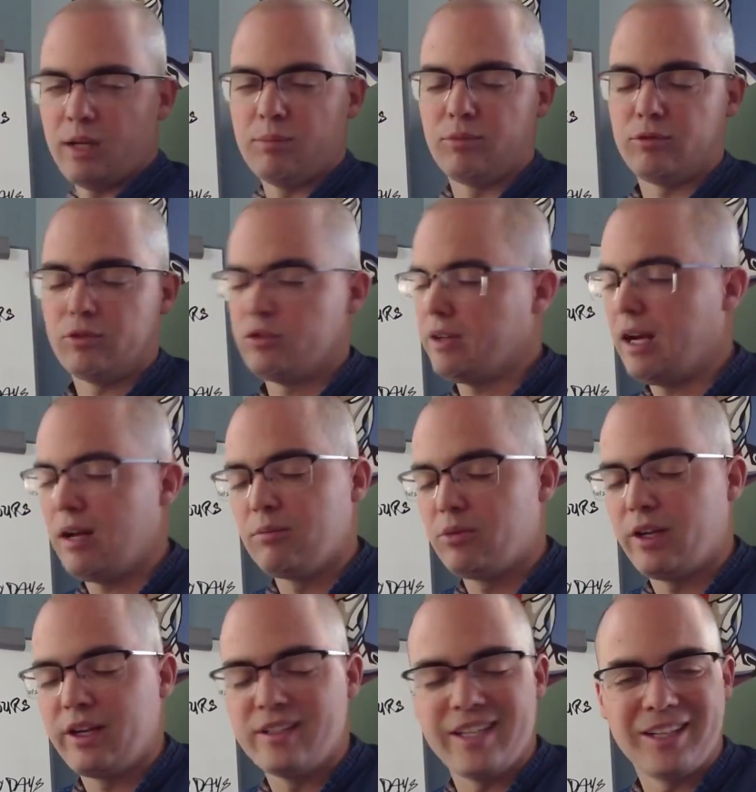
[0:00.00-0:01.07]

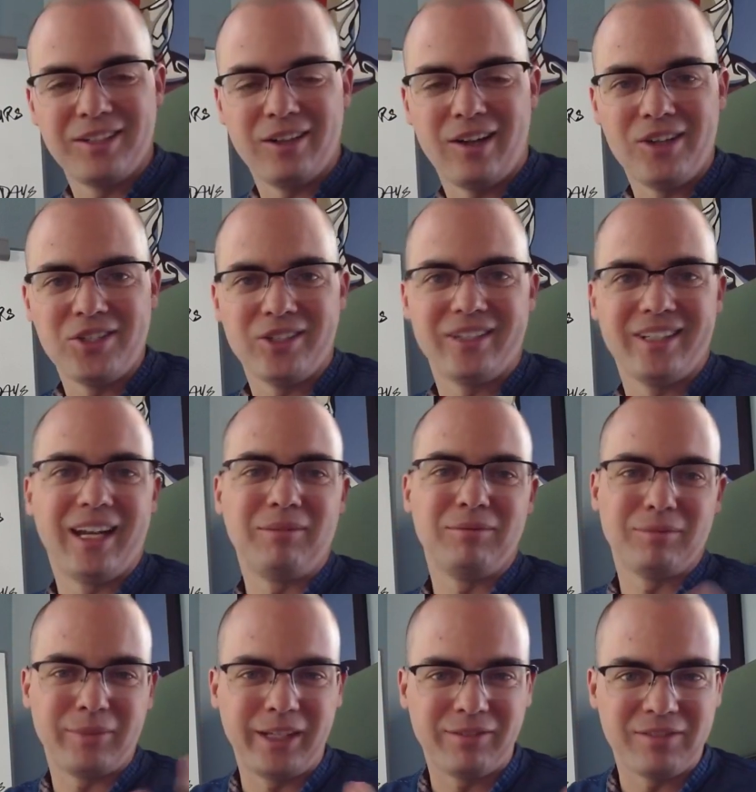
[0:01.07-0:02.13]
groundbreaking technology, and I'm
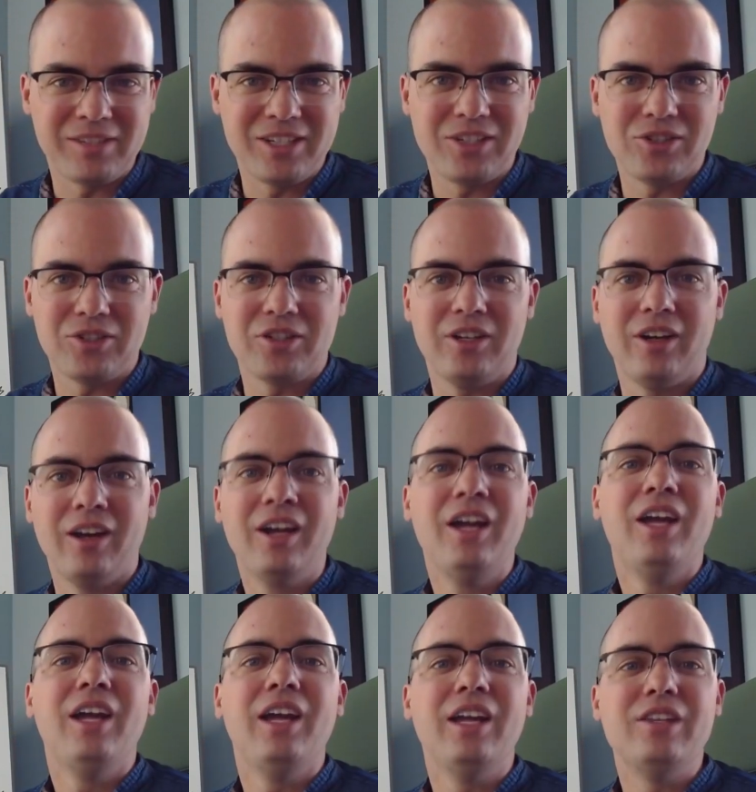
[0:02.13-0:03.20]
being facetious here.
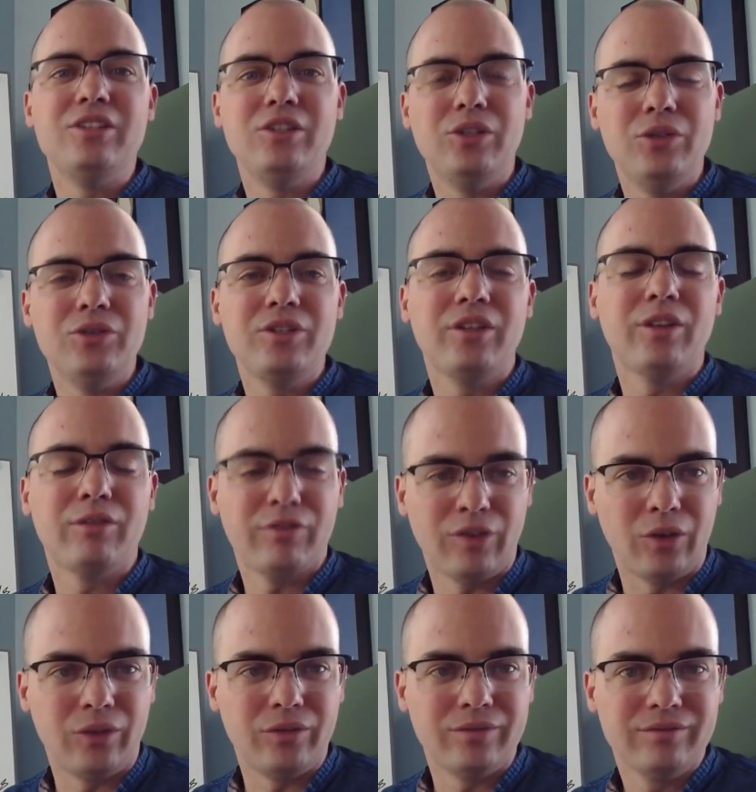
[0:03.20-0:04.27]
It's using the
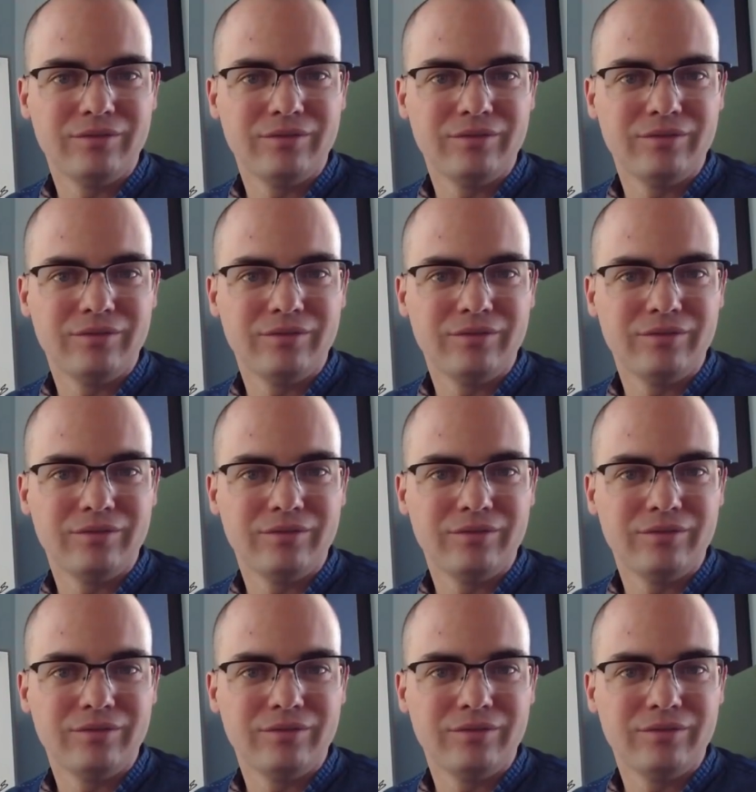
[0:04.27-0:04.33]
phone.